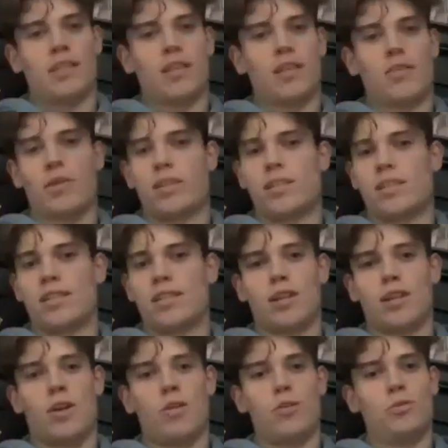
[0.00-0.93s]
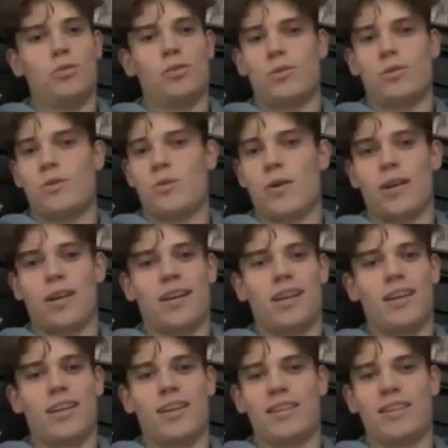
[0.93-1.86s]
increased his load too
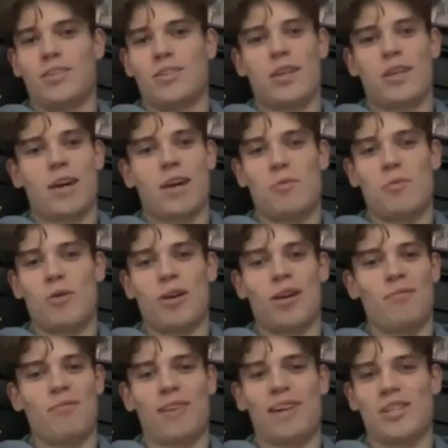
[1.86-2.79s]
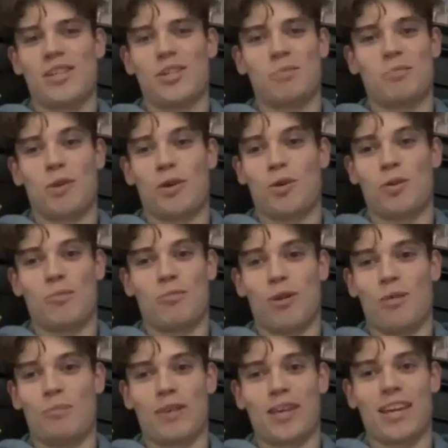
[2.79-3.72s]
quickly. You could get more hip flexion, bro. The
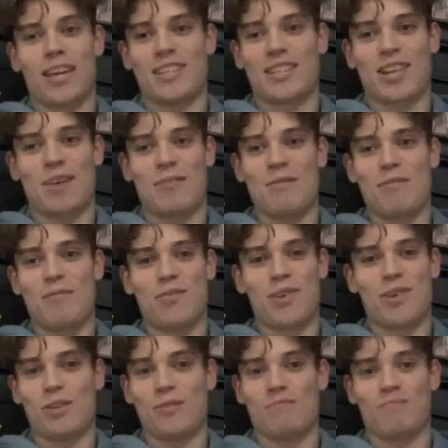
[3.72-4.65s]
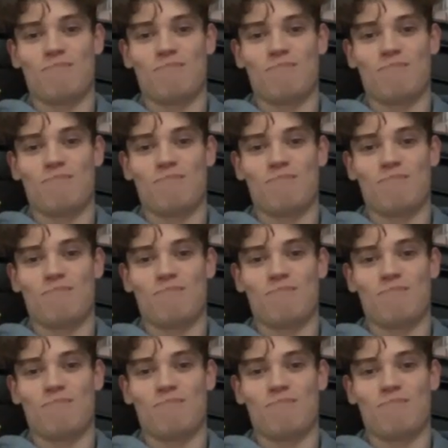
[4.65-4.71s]
Rom King's coming for you.